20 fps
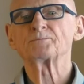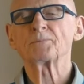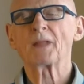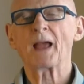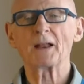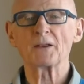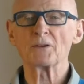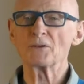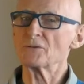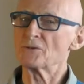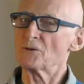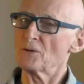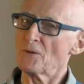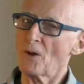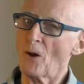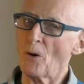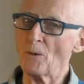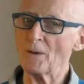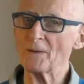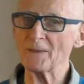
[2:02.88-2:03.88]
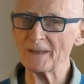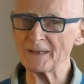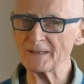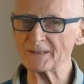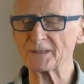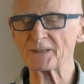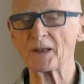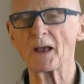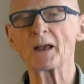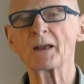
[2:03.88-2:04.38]
And as you know, in these
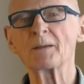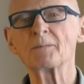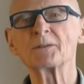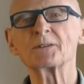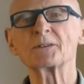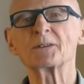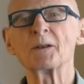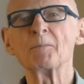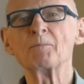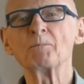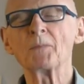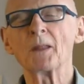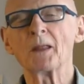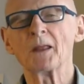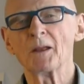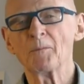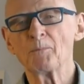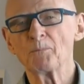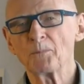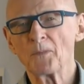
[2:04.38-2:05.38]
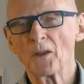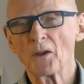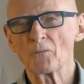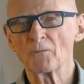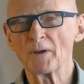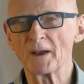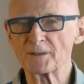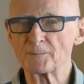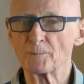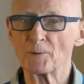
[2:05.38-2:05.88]
times,
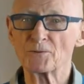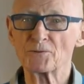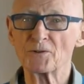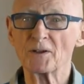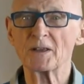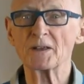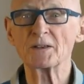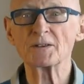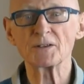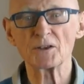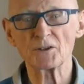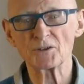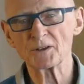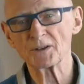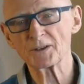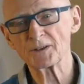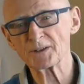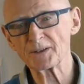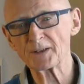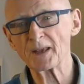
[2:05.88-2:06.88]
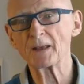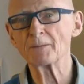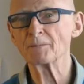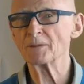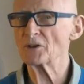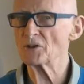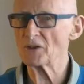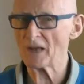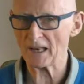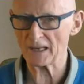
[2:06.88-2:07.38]
respiratory conditions can be
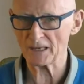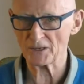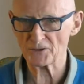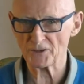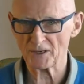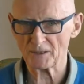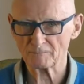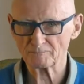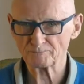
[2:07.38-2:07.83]
challenging.